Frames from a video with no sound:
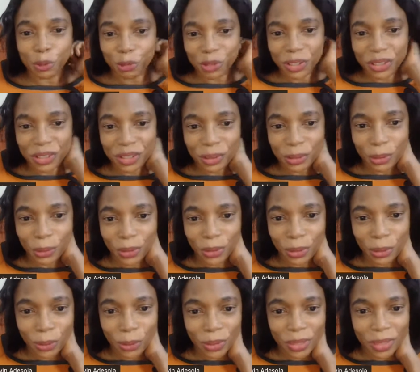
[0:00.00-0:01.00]
reason or
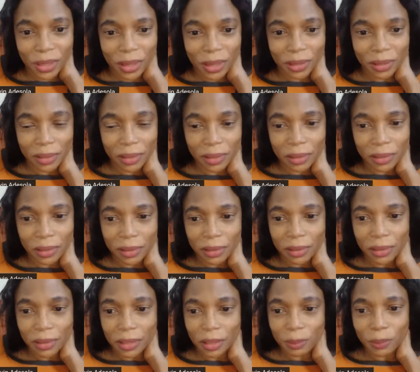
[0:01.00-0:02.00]
the other.
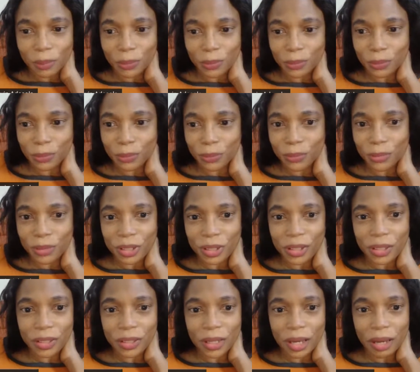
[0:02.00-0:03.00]
I'm
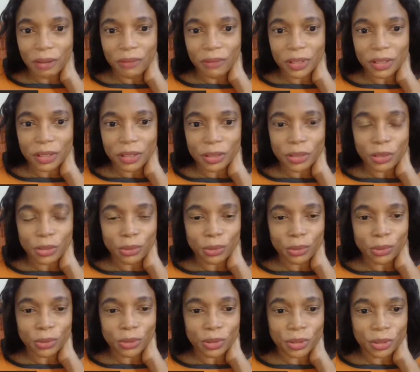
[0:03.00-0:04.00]
really having
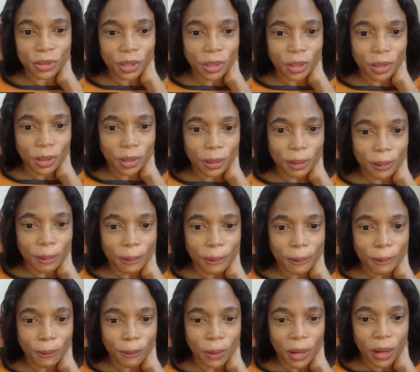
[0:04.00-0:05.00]
issues.
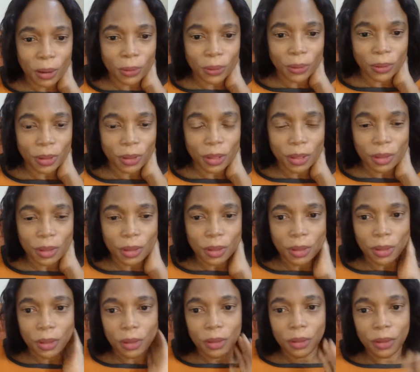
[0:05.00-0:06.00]
Wow.
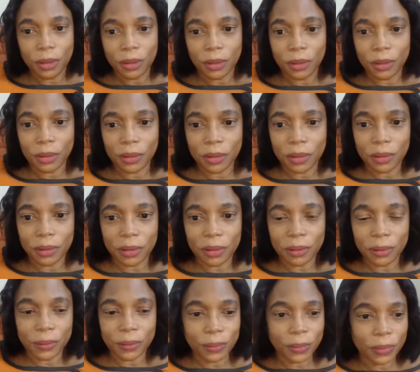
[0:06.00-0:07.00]

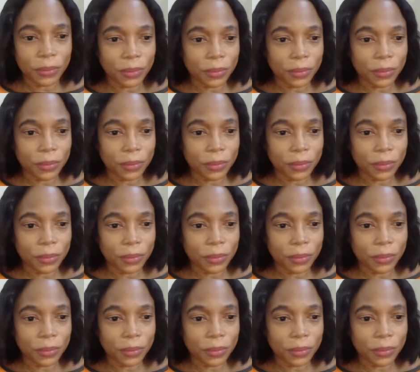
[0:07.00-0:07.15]
Have